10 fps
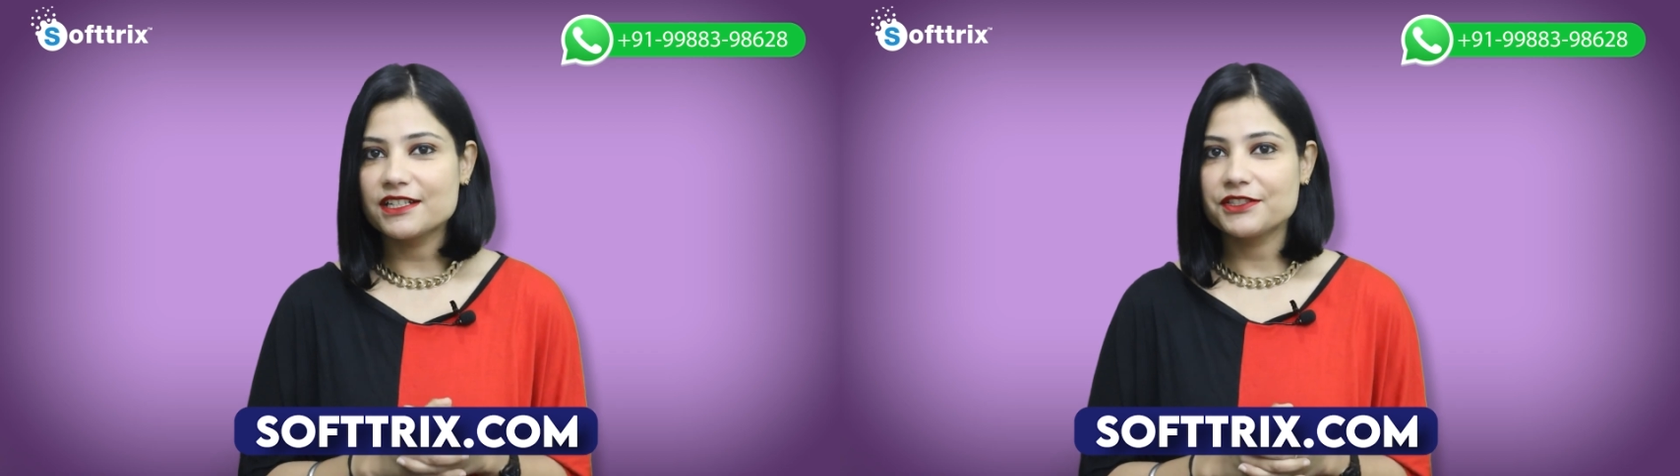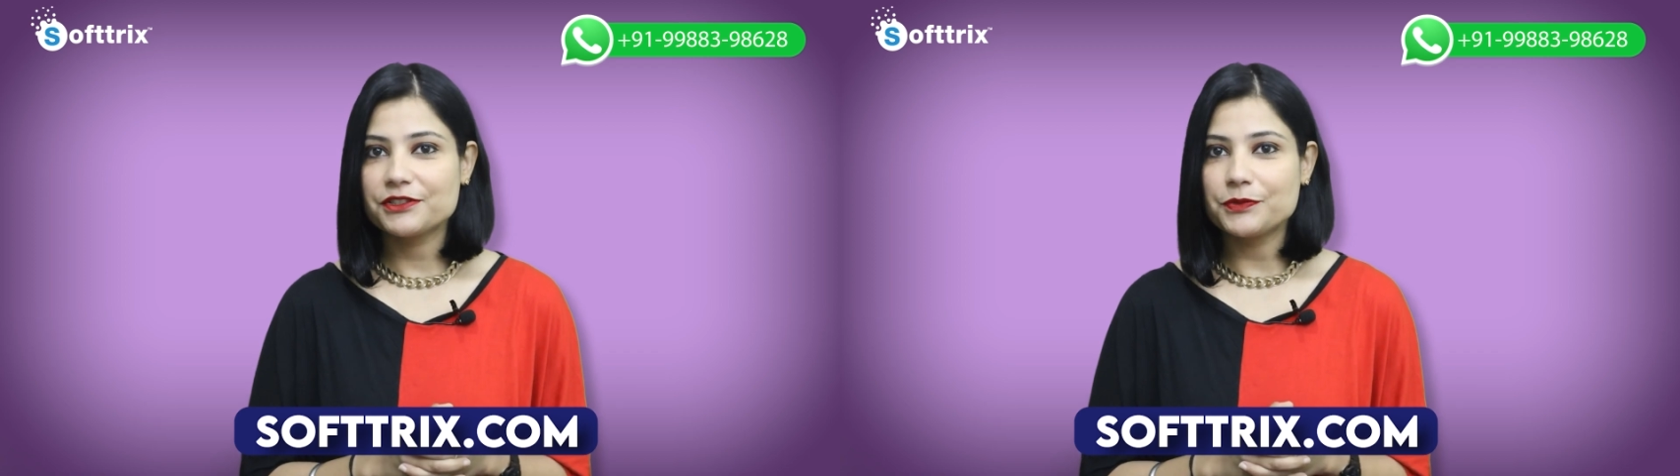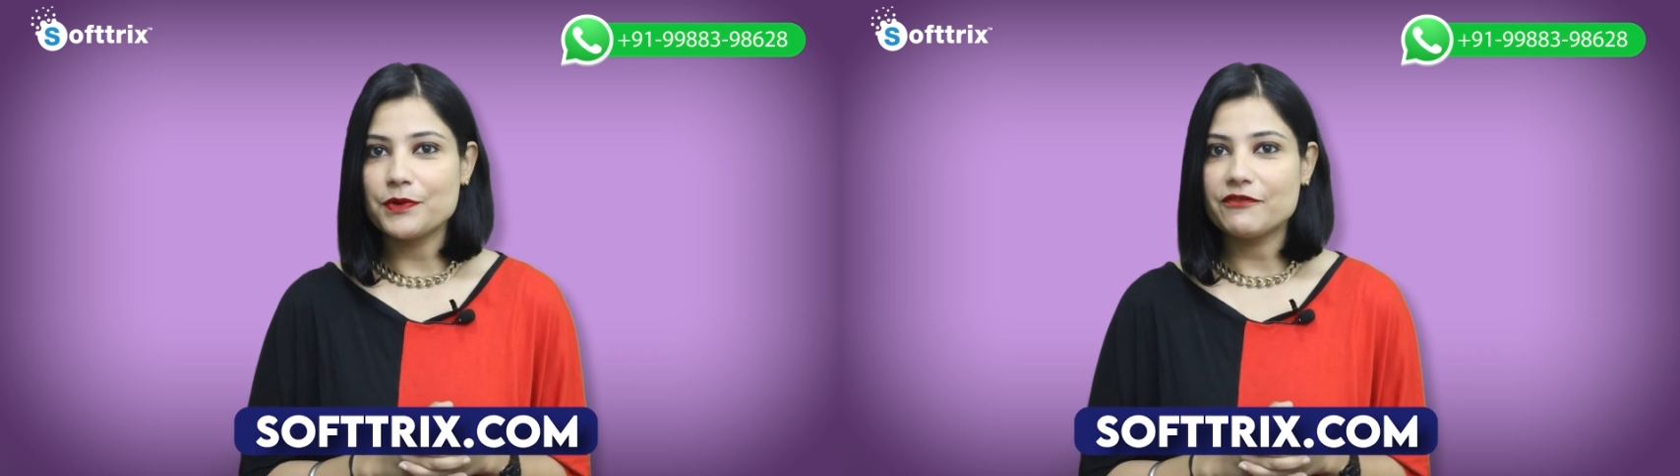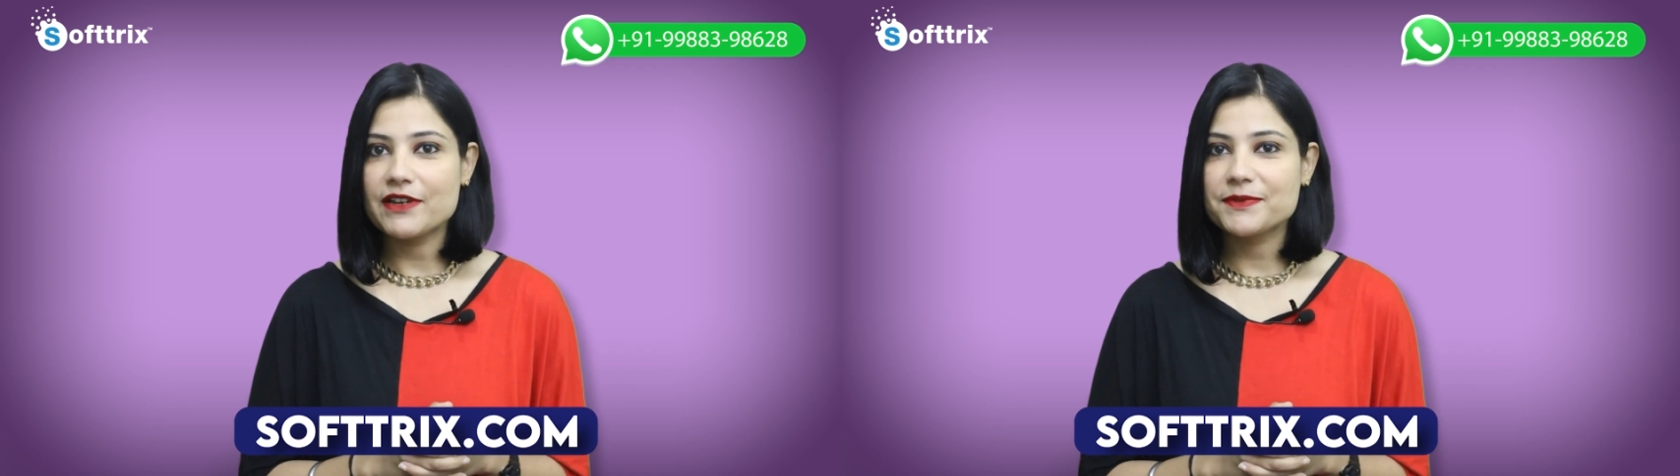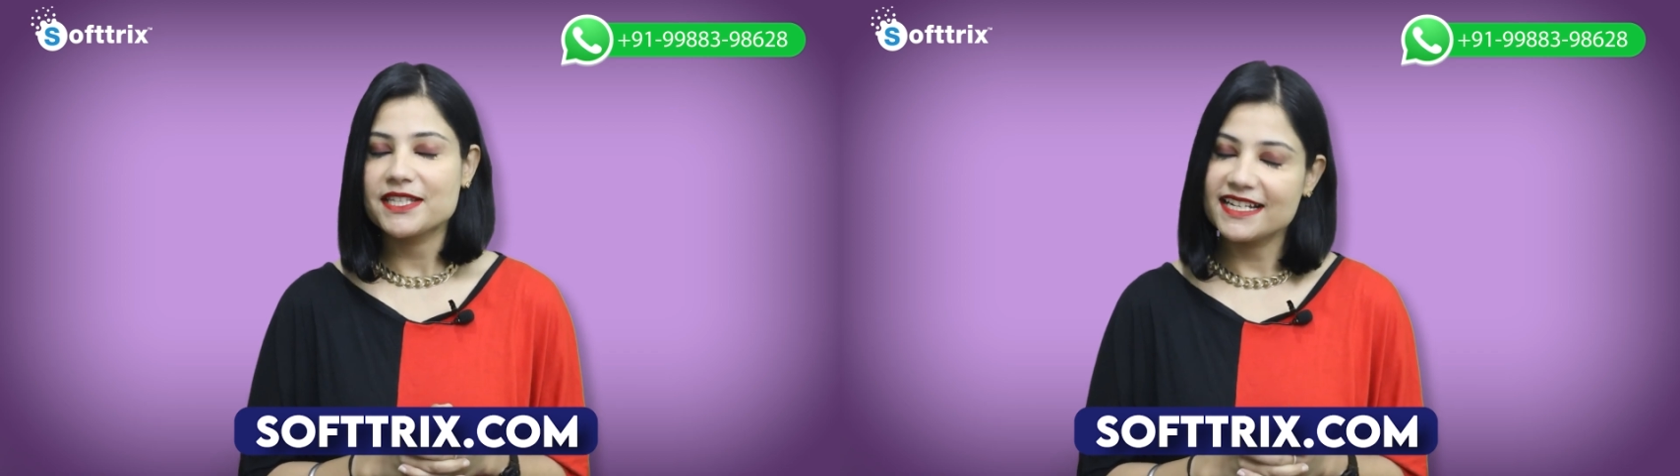us through our
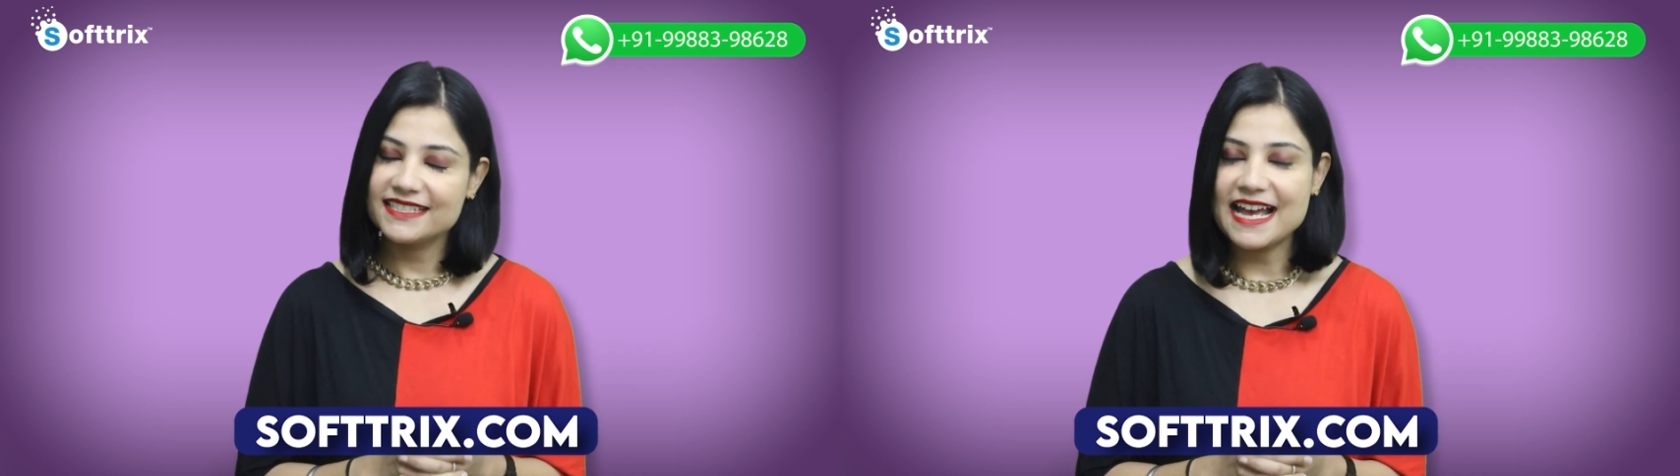website